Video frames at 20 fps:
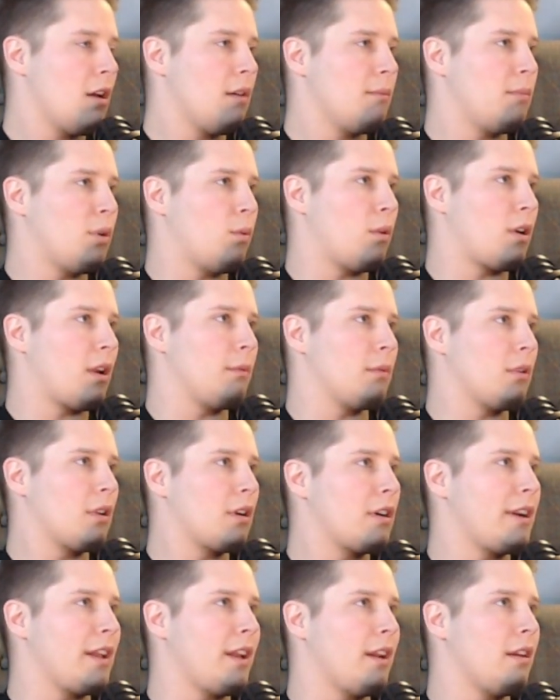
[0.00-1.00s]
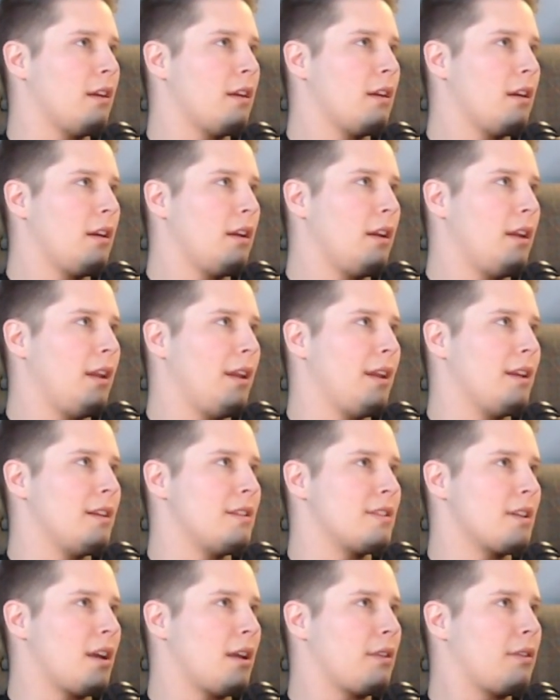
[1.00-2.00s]
But what I'm learning
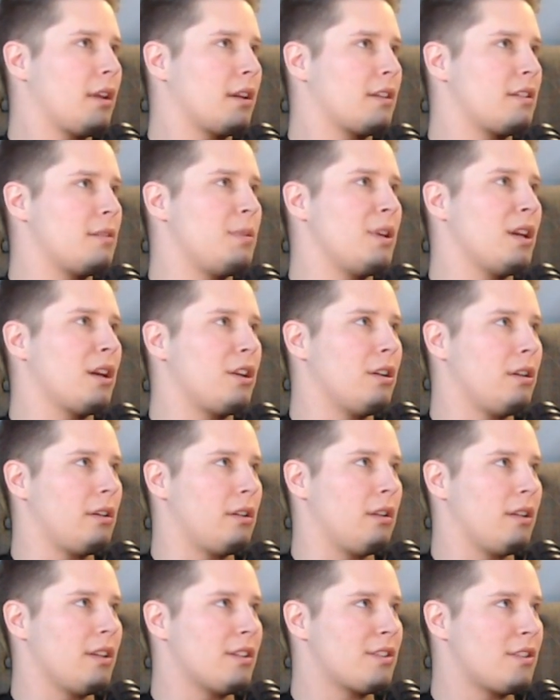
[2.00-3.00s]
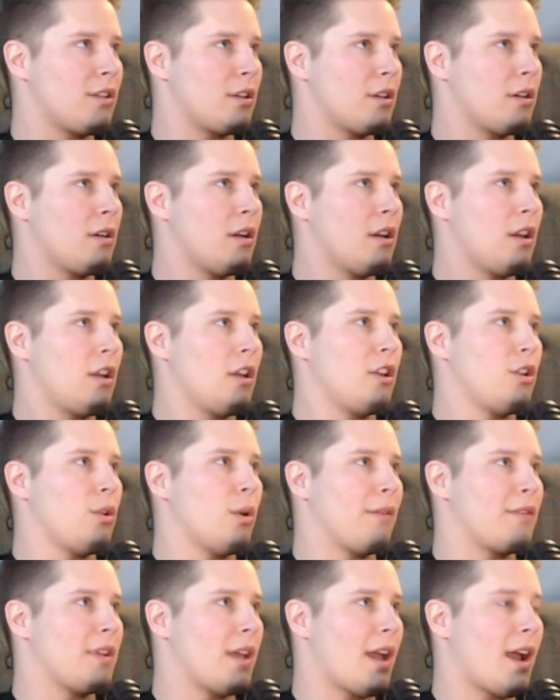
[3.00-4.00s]
is, I think to be a good listener, you
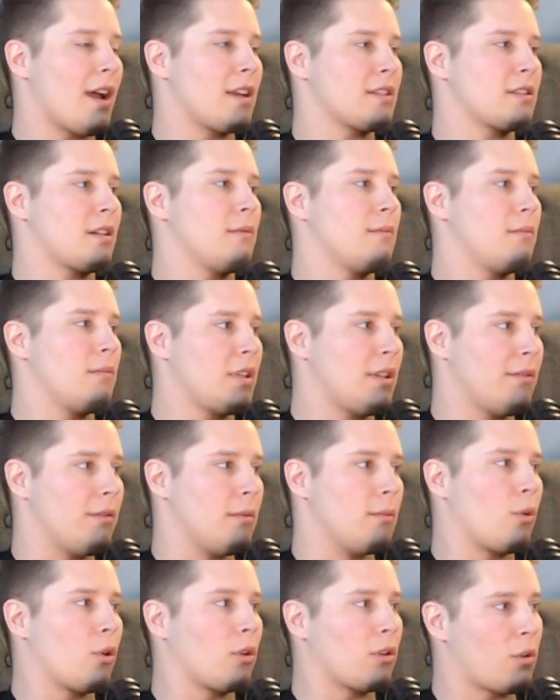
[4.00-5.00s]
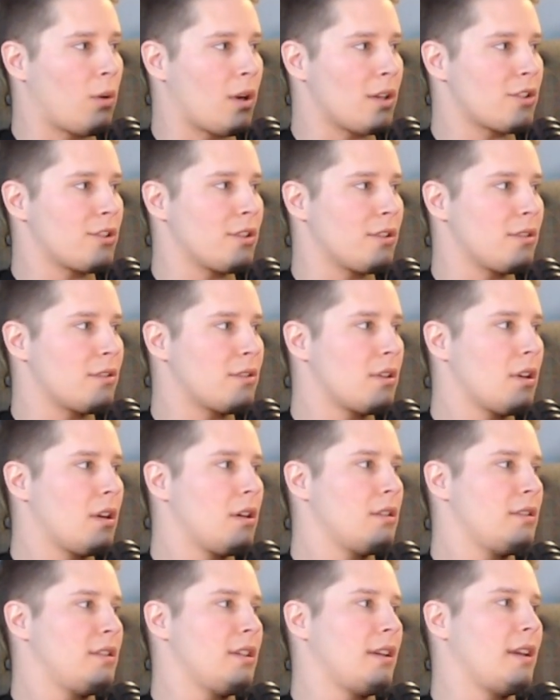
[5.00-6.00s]
have to ask even more questions
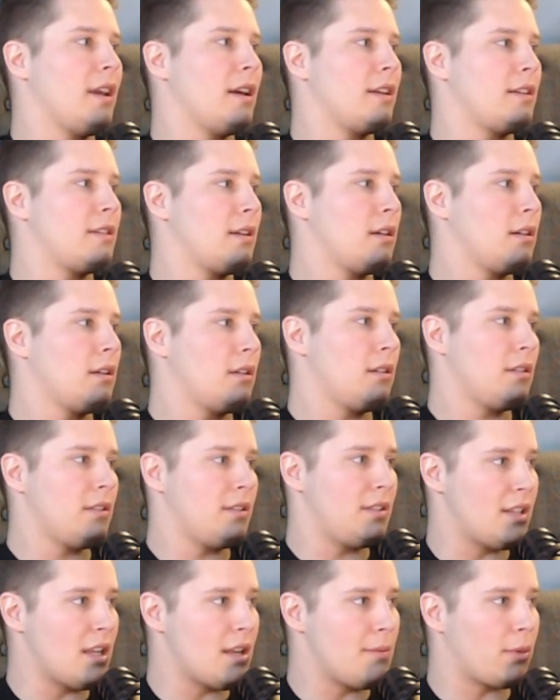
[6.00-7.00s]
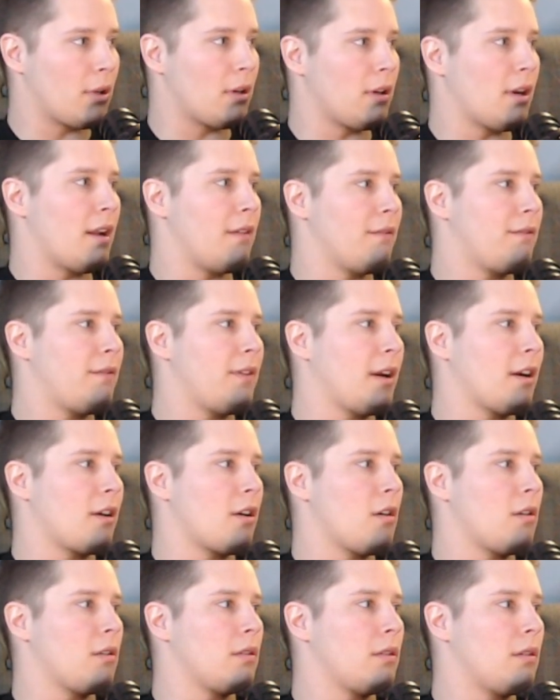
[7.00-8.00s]
to get deeper and figure
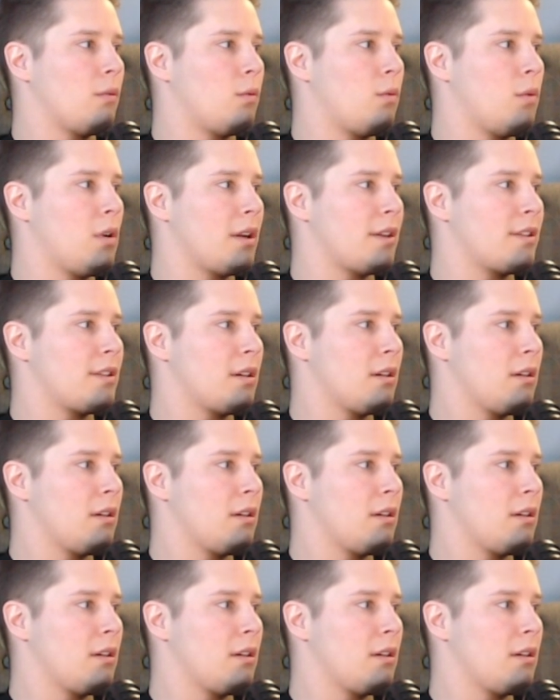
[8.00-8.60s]
out what